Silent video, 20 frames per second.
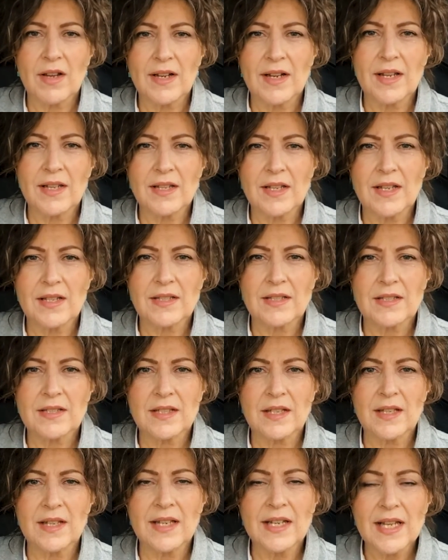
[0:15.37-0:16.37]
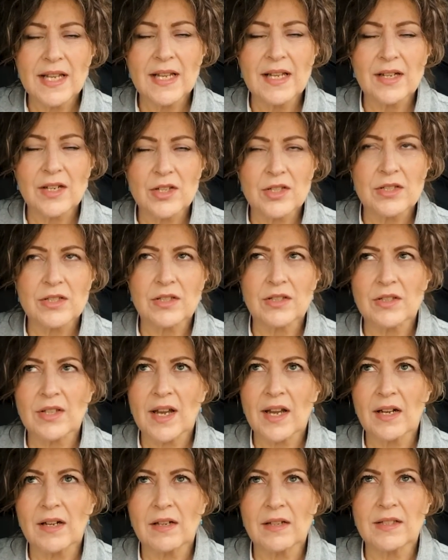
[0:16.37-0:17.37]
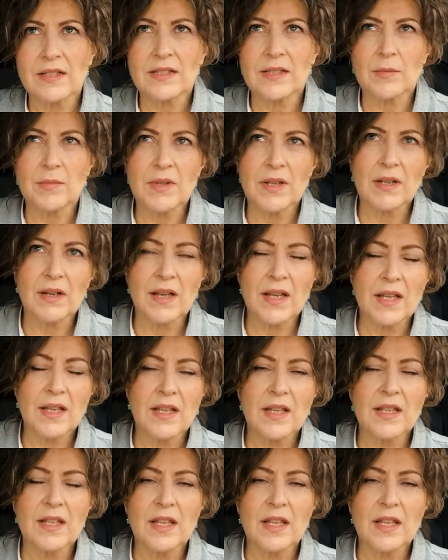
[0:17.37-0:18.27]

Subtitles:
And it's in English, the title is something like,